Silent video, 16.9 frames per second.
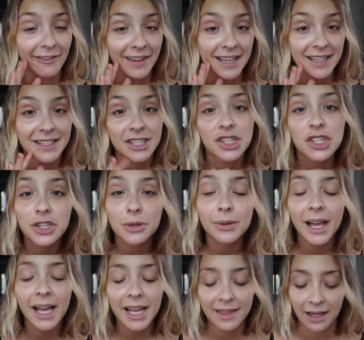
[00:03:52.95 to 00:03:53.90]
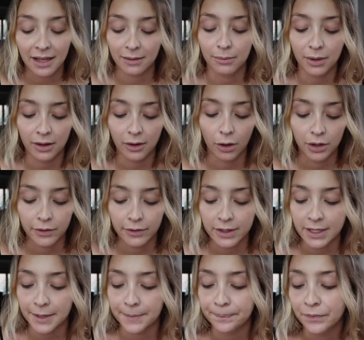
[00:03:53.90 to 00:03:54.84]
face is too light, that'd be the only
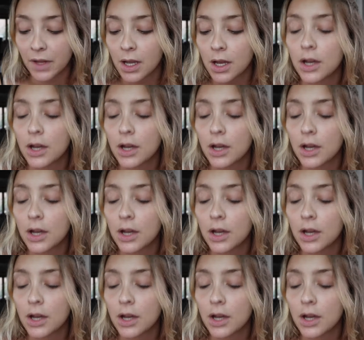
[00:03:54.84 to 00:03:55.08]
reason.